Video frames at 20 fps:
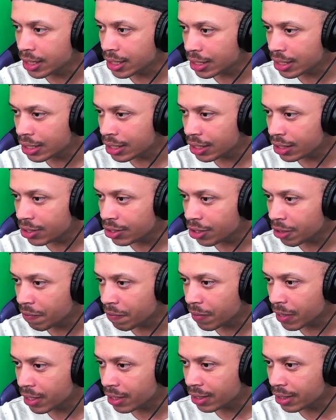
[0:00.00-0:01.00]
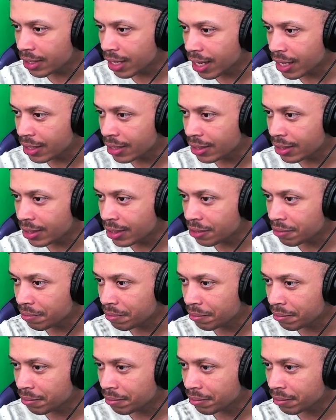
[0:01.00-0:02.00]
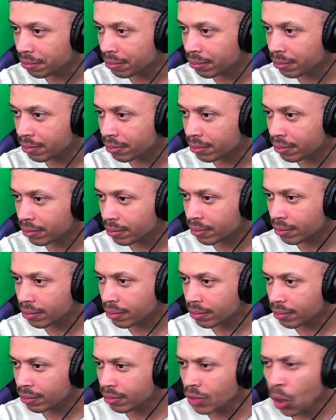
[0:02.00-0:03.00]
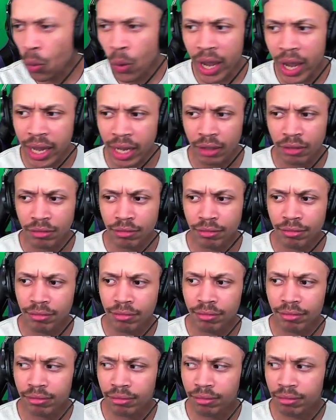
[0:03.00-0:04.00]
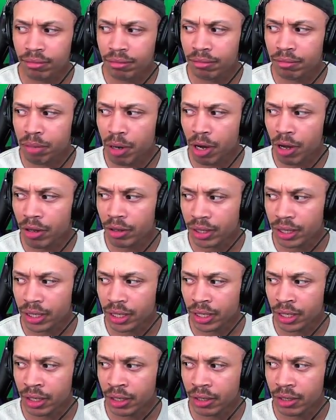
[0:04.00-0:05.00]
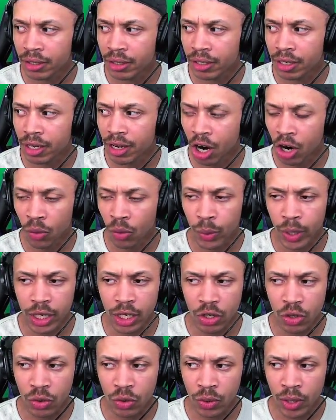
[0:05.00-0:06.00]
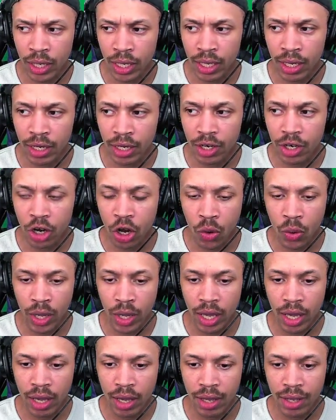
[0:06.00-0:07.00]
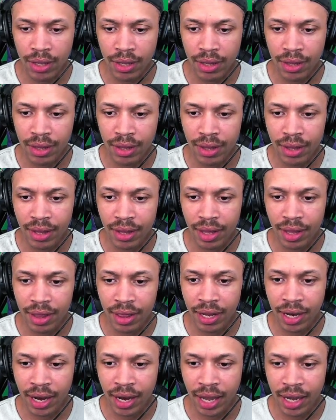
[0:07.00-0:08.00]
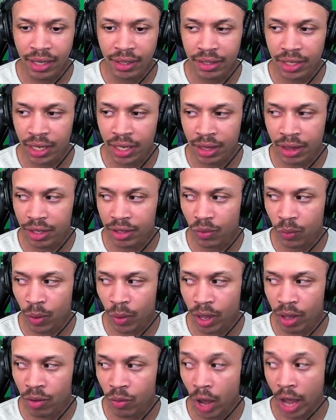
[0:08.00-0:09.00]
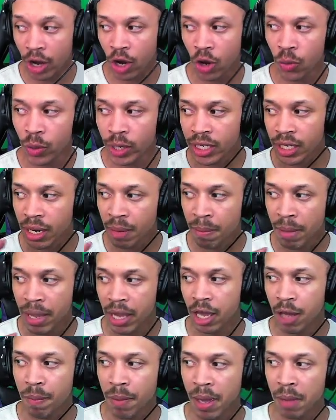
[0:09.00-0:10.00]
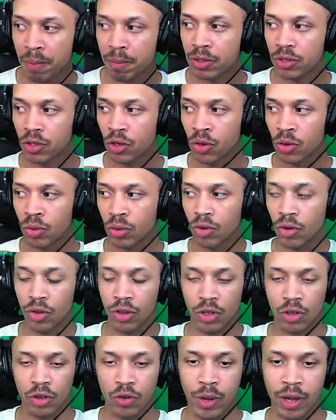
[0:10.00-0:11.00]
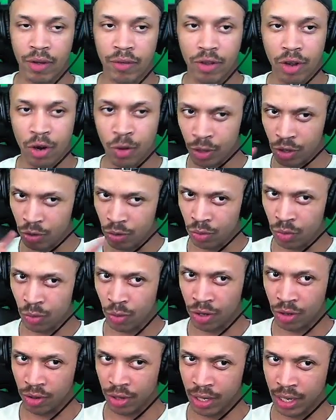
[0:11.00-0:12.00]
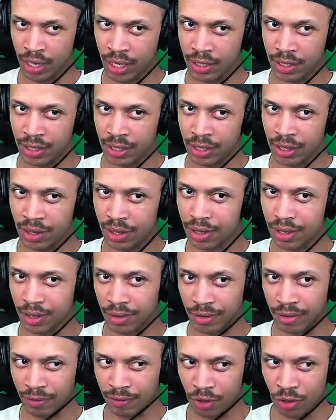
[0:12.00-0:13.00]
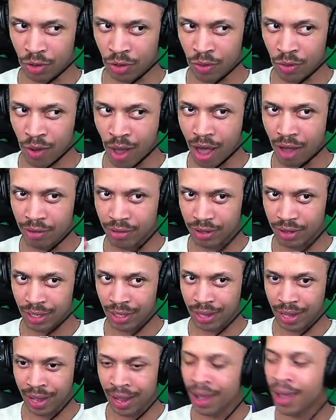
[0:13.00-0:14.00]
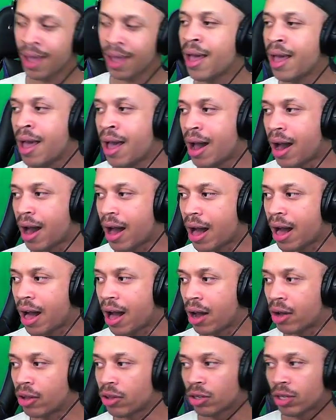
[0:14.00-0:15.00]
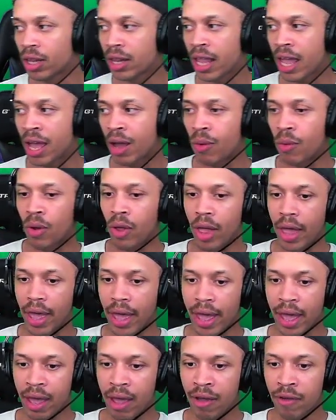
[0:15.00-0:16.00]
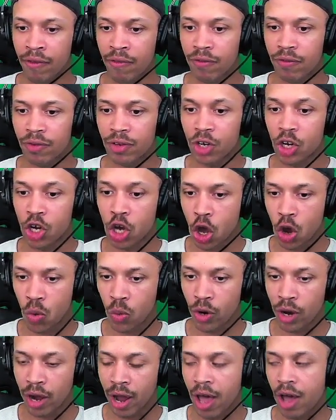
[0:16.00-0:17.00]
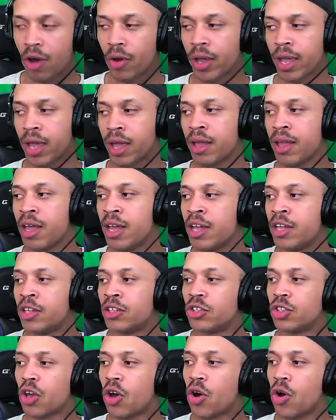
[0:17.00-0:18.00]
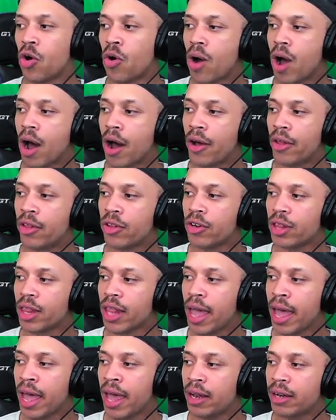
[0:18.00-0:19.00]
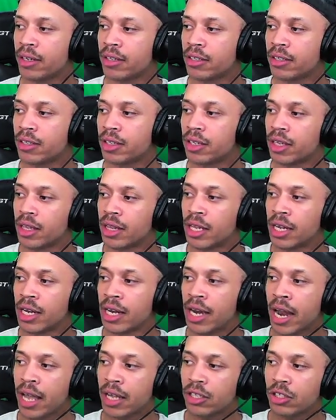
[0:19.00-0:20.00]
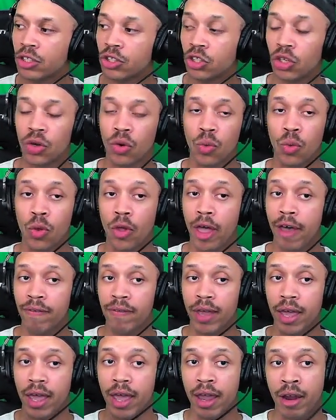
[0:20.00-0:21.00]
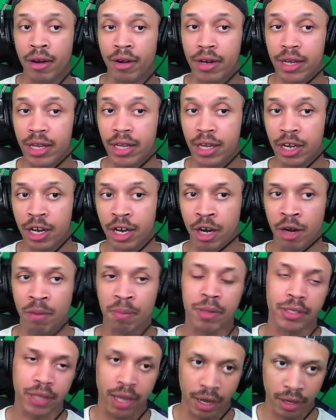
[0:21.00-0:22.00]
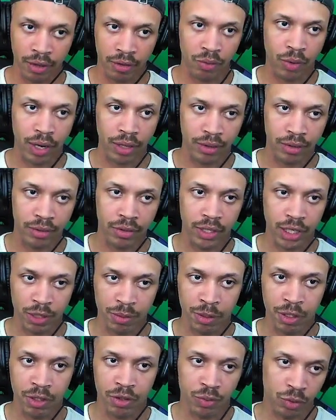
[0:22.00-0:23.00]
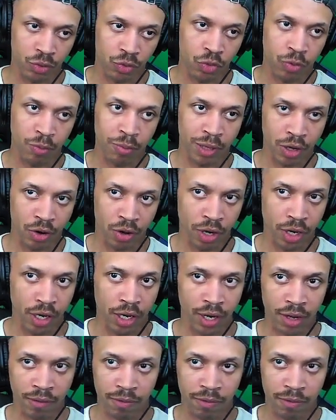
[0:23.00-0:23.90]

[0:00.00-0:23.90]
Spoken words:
survey says. Wait, Paul's here. Are we doing Noia the 19th as well? I know we did a makeup episode on the 12th. Are we doing one on the 19th? Because if so, I'll say that. Other than that, we'll have... No, we're not. Okay. So other than that, the next show we'll have aired here, besides Rise of Sage Mist, which will be on in a